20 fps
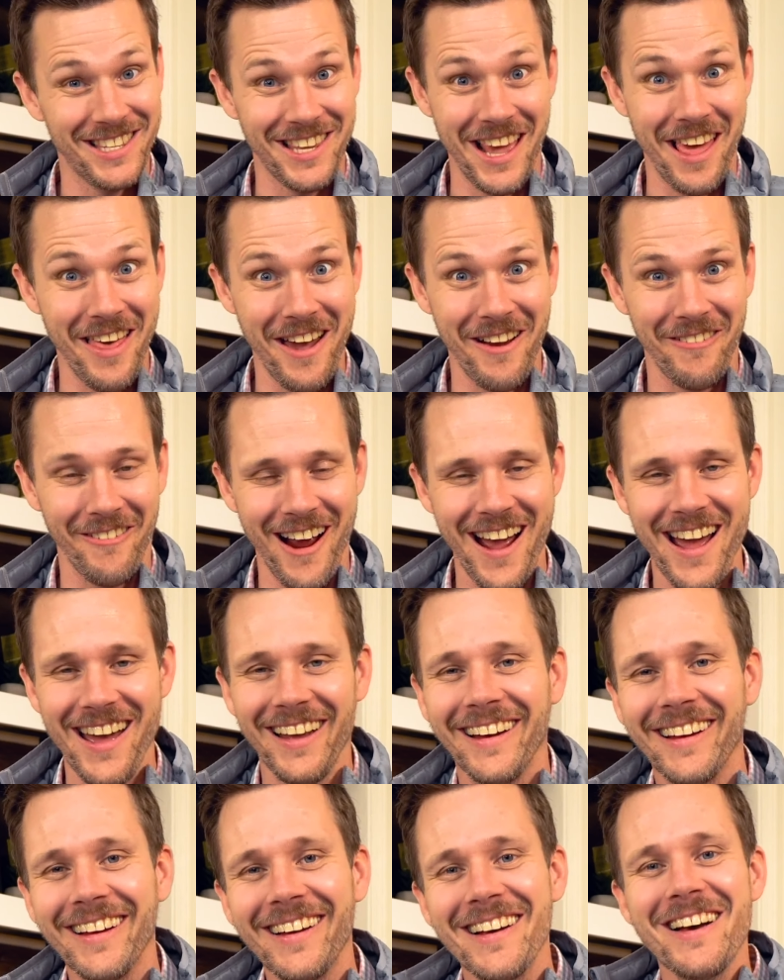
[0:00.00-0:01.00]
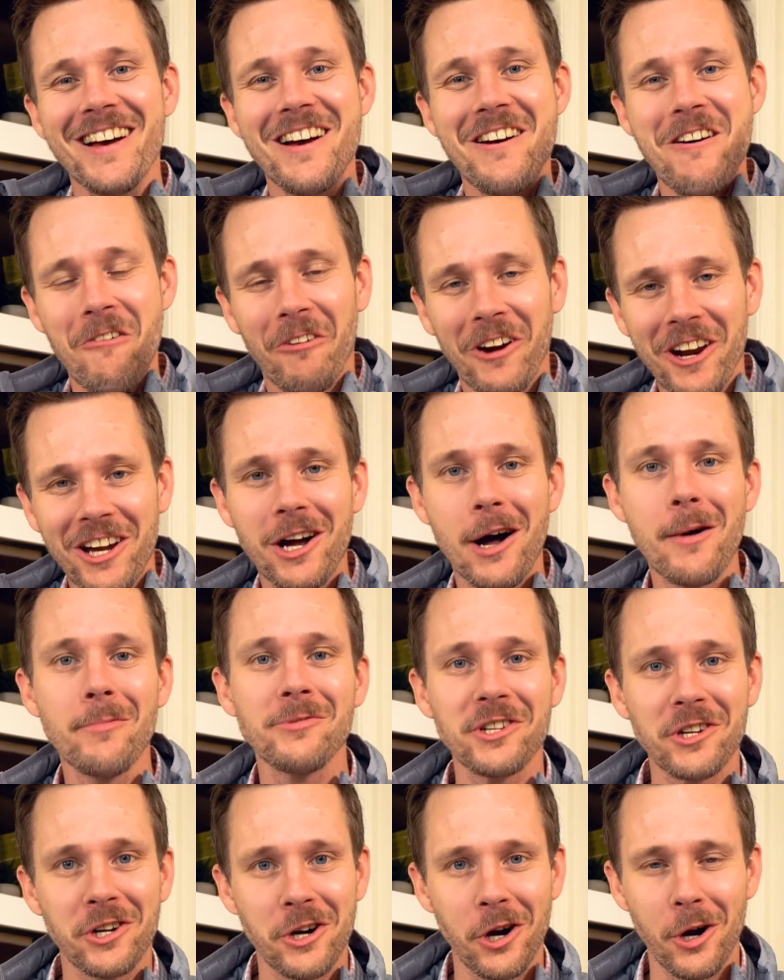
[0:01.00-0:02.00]
say that right? When it
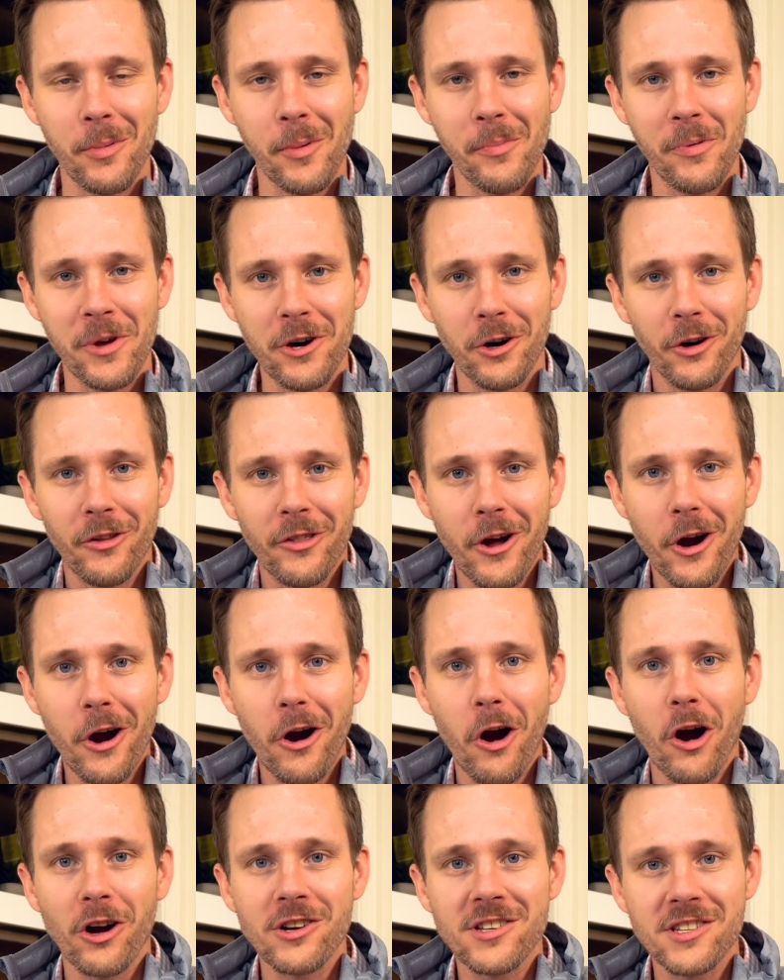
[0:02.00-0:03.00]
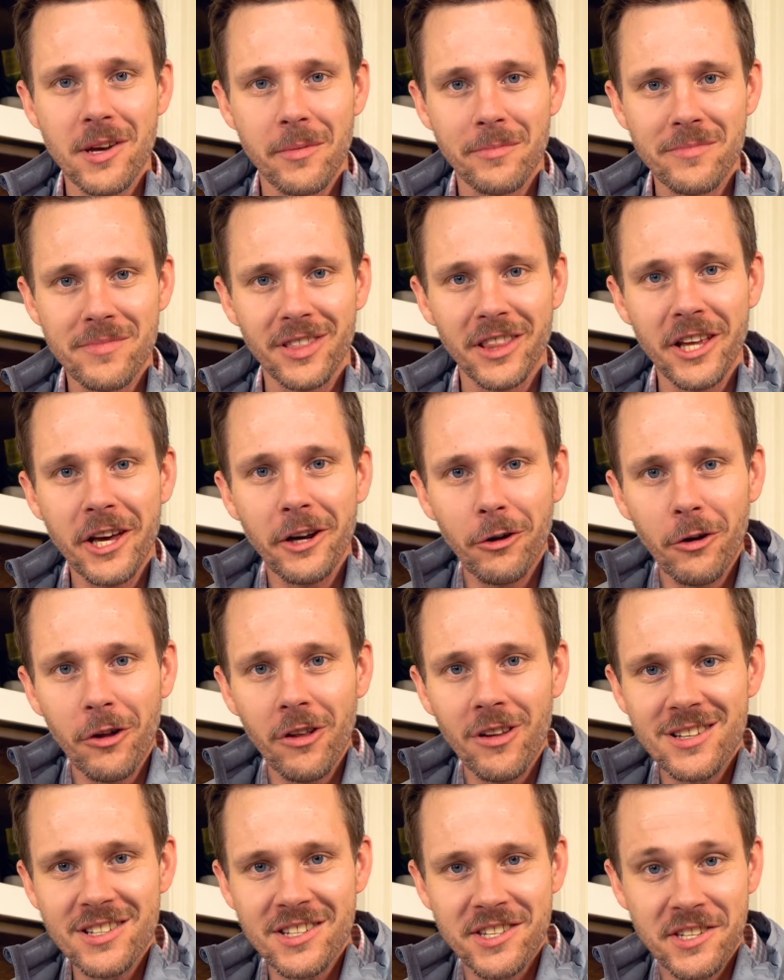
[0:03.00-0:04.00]
comes to curb appeal, there are some
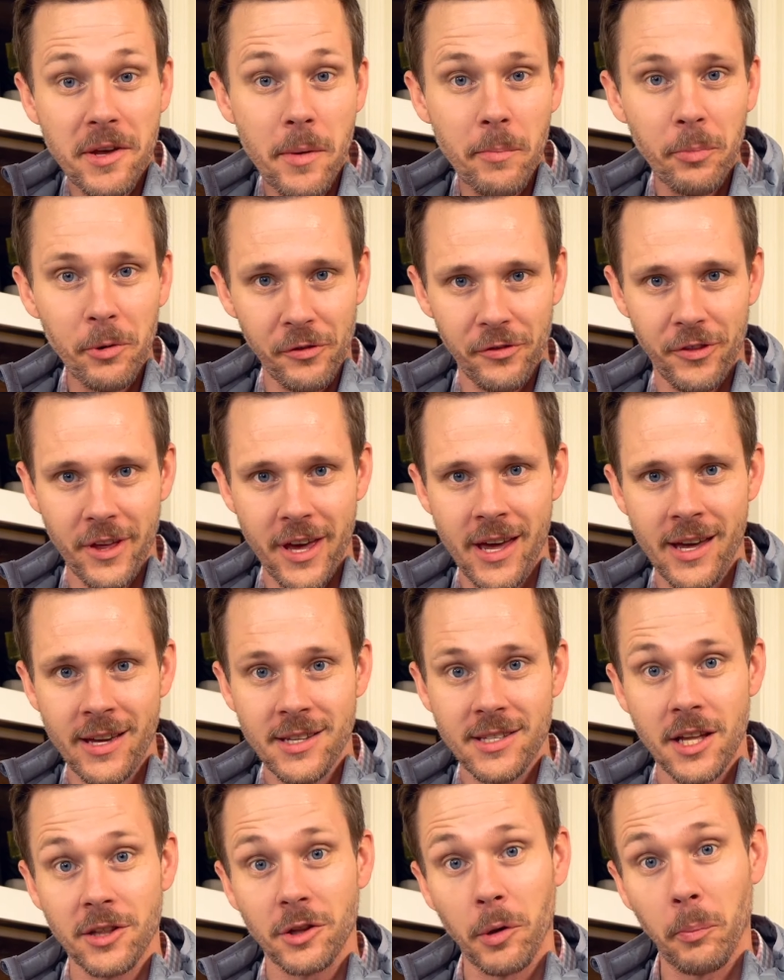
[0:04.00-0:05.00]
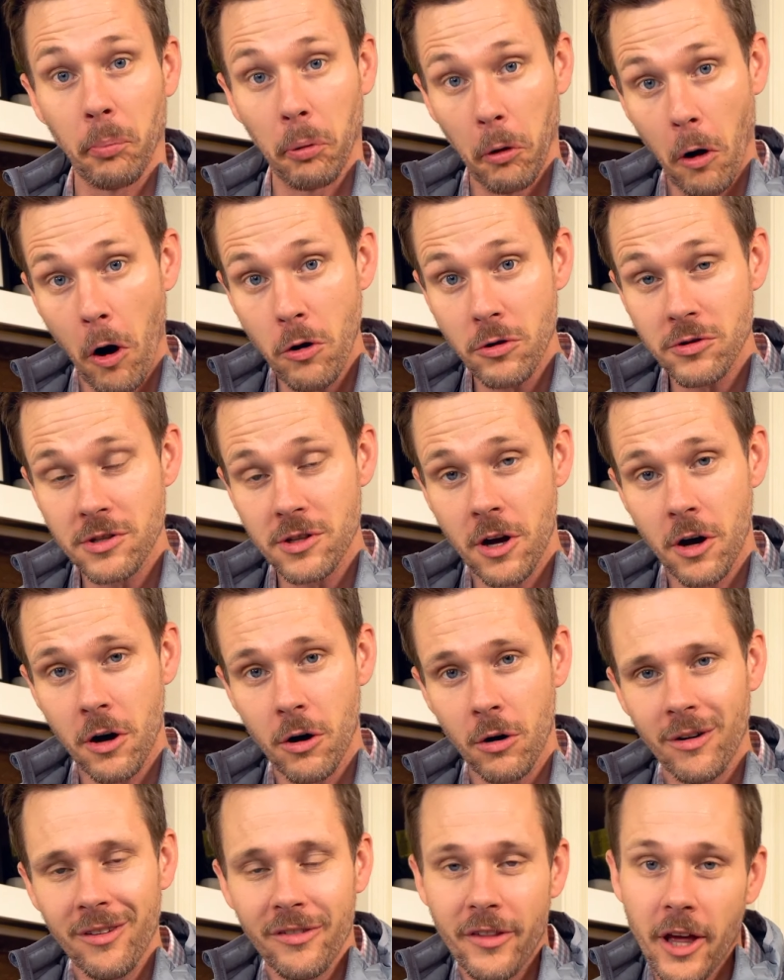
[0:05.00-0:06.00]
little simple things that the pros
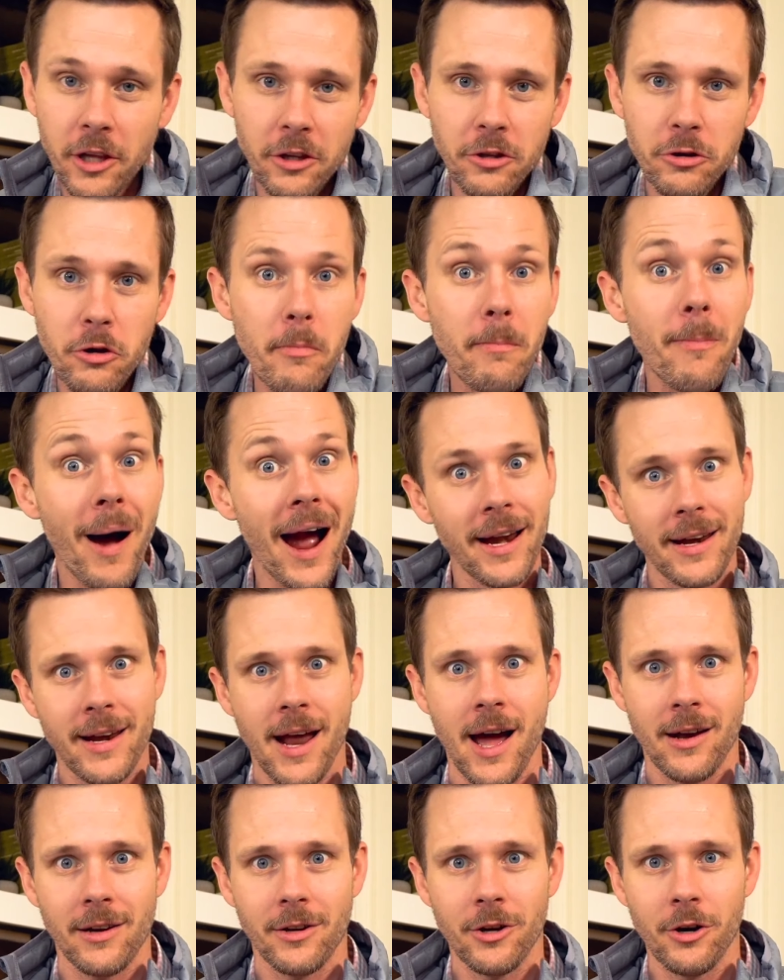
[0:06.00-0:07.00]
know that you might not